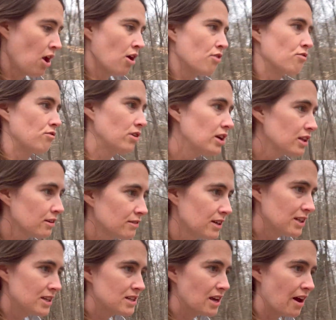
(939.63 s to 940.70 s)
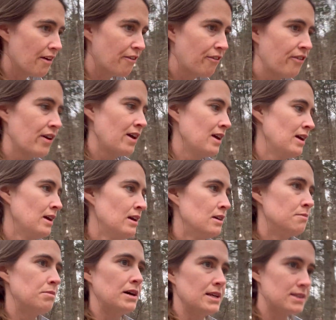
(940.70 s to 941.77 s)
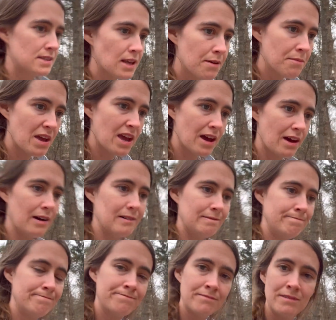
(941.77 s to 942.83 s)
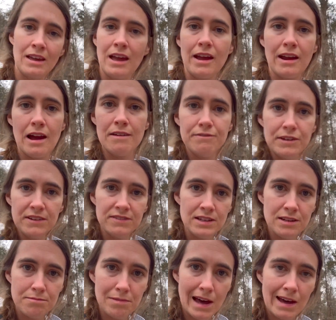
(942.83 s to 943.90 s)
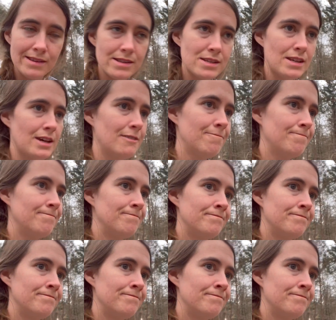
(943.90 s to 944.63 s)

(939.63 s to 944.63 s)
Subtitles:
really, really tough, but somehow I got 15 miles done.